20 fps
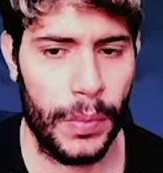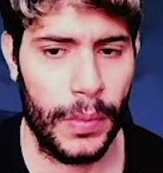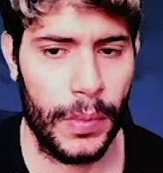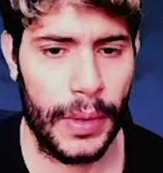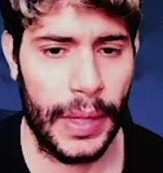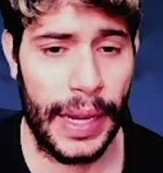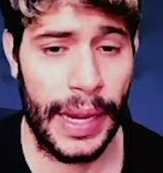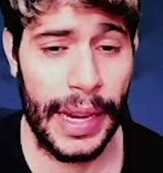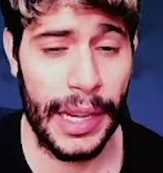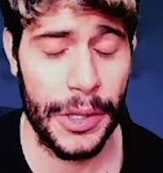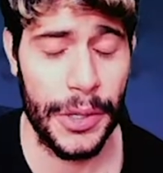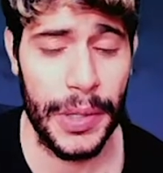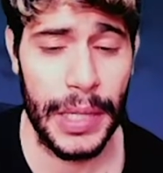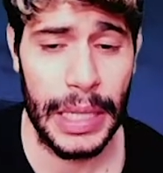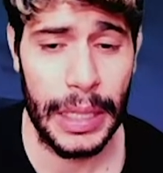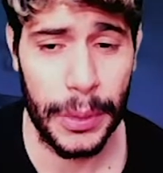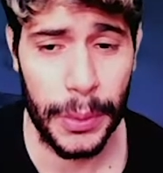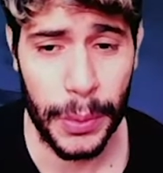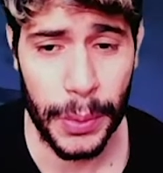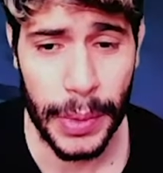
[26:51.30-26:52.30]
I
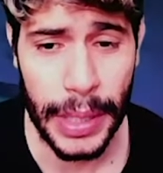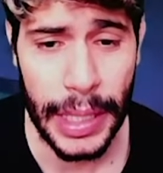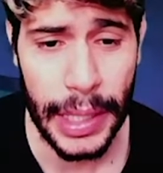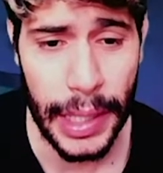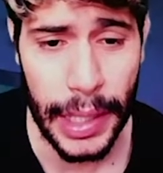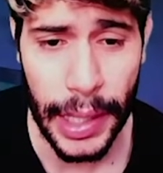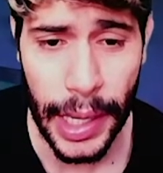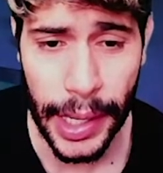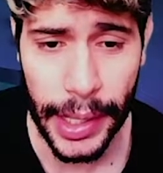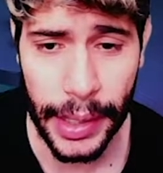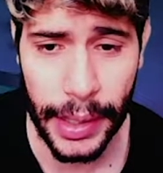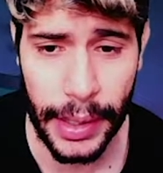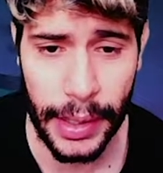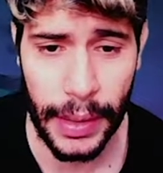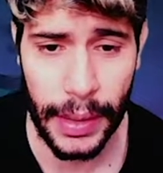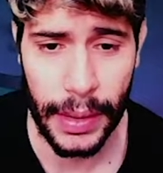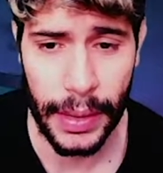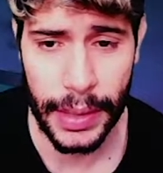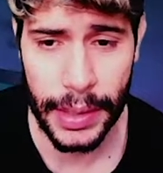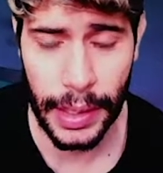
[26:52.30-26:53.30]
actually really like
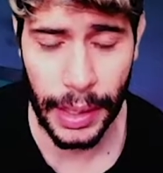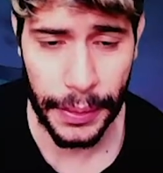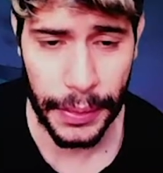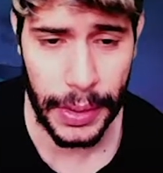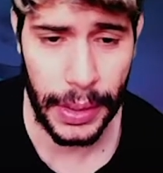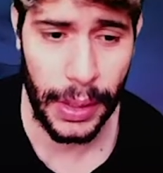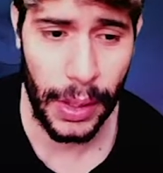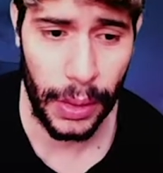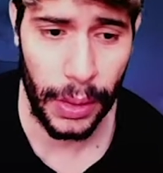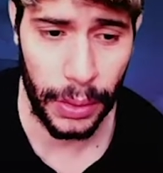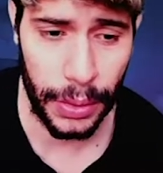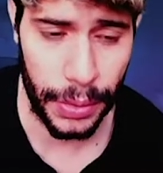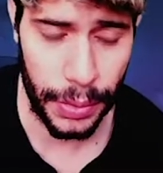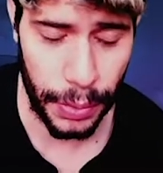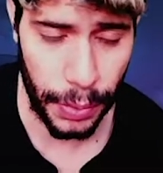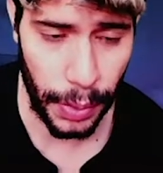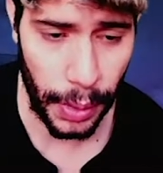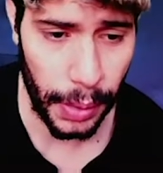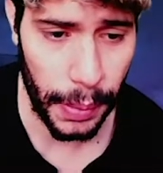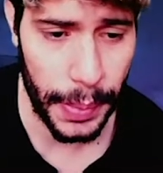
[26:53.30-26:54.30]
Safety Goggles
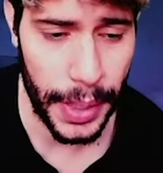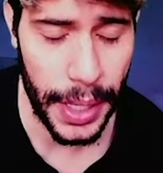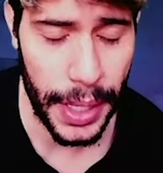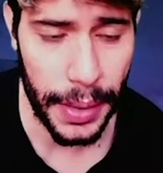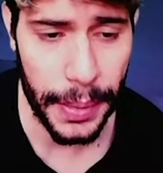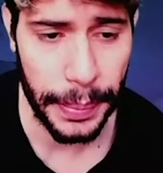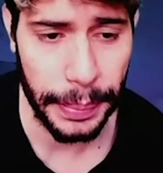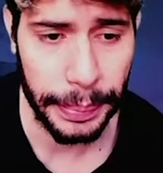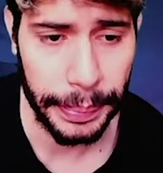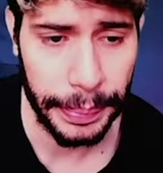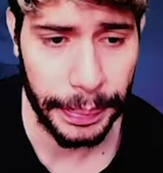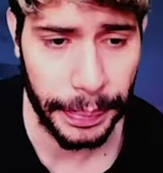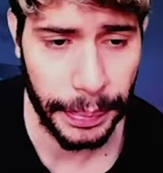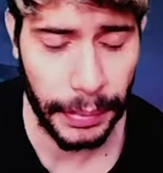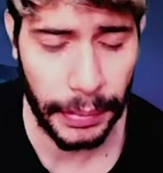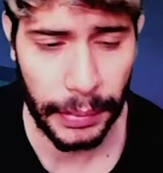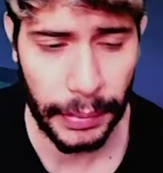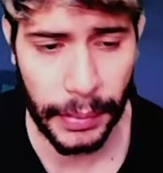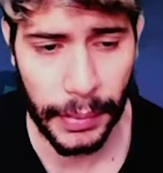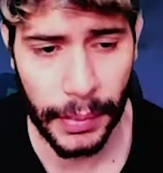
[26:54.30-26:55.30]
Rotom here
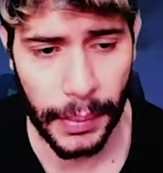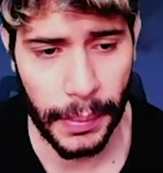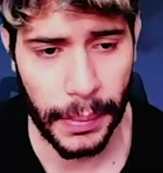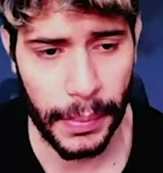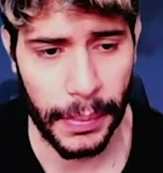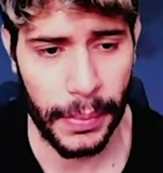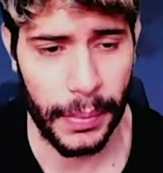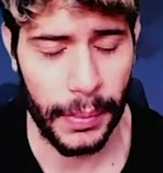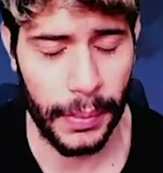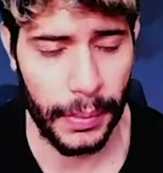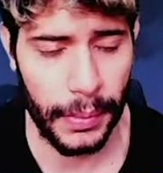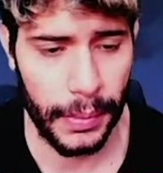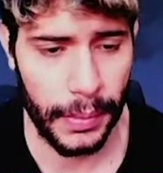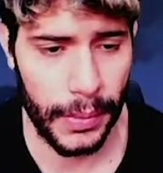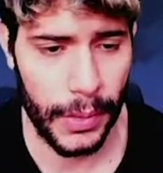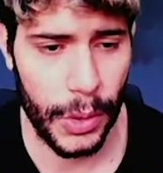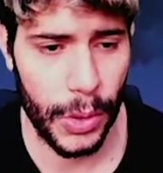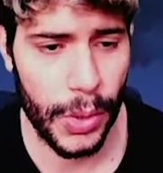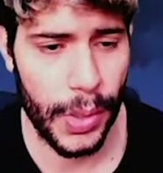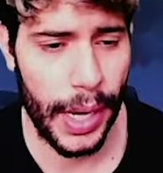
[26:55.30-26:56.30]

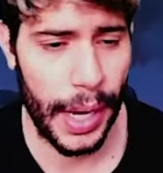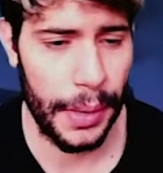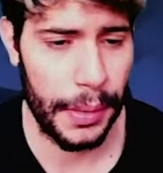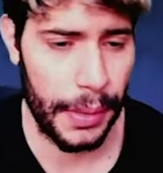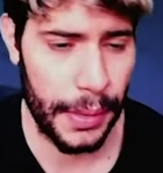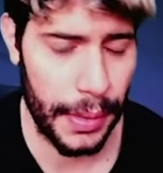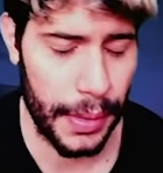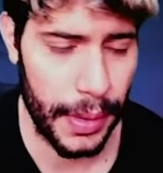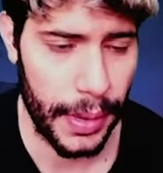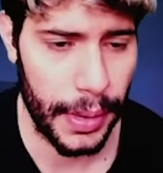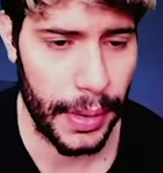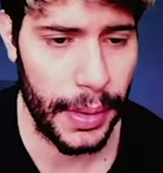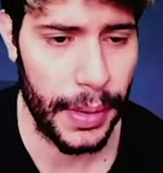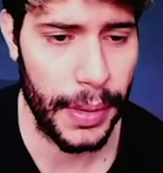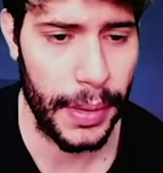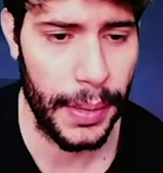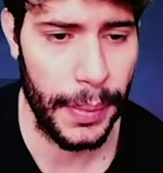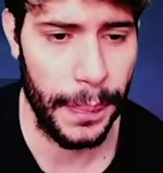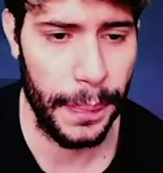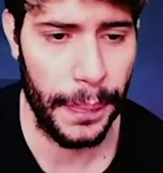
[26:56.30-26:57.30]
to counter
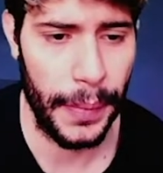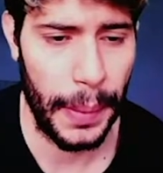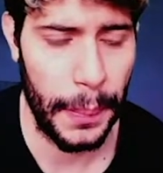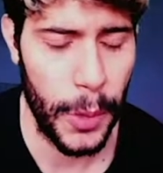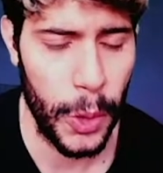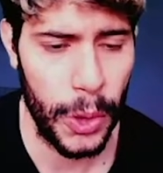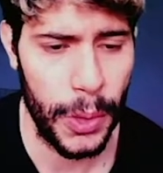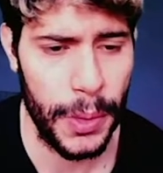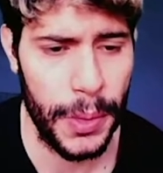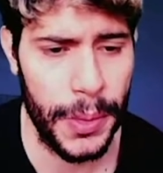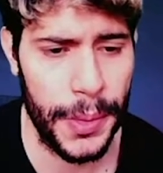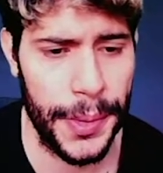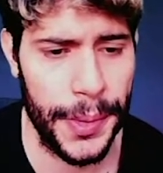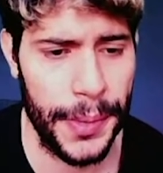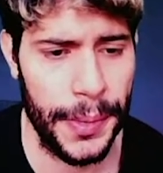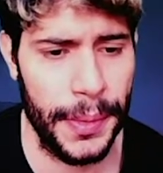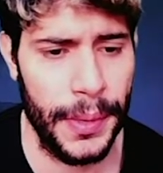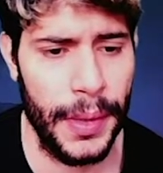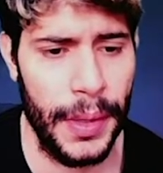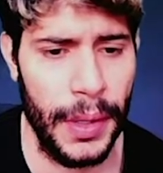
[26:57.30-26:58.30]
the
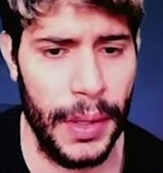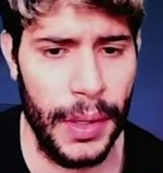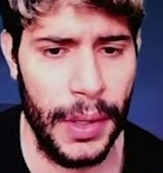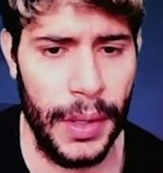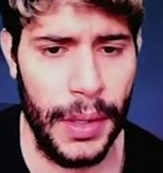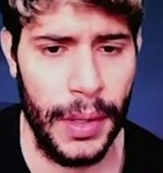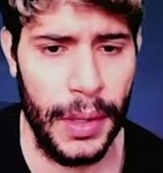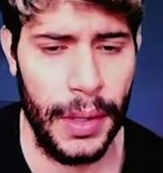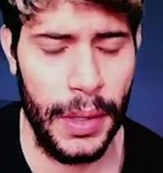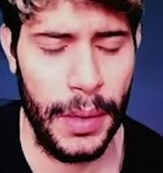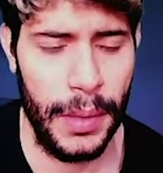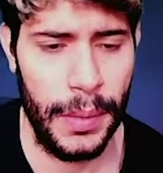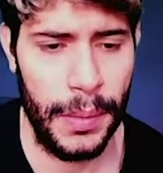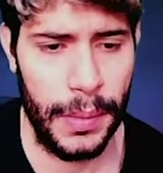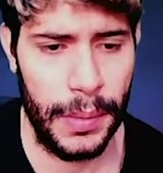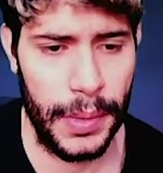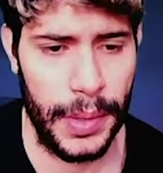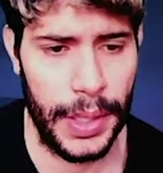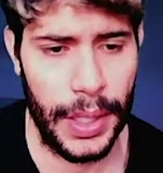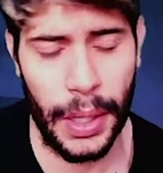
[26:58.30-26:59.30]
Amoonguss,
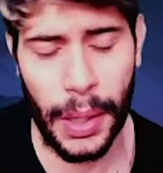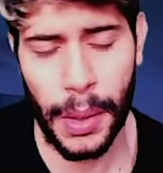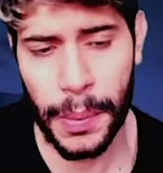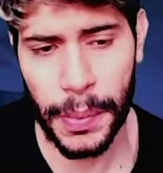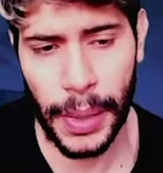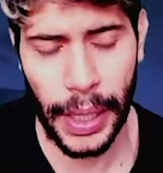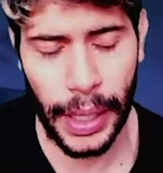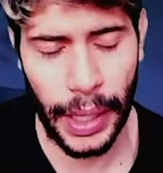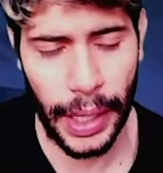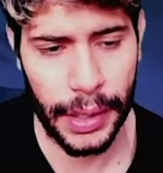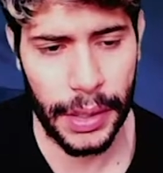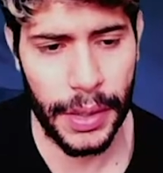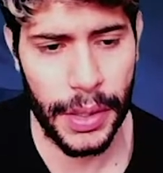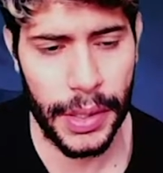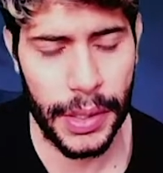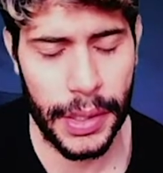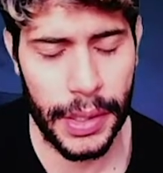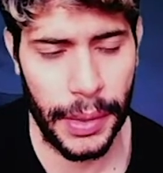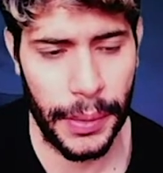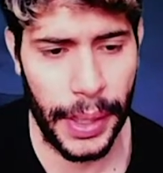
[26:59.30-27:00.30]
set up
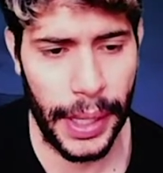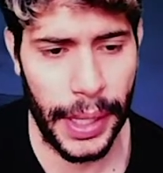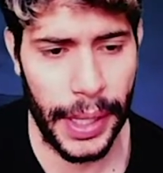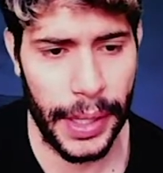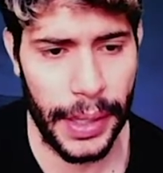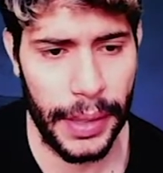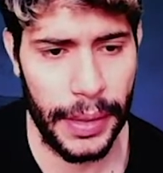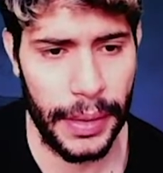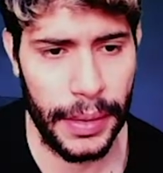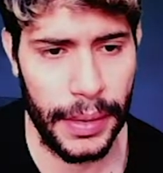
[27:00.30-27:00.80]
Electric Terrain.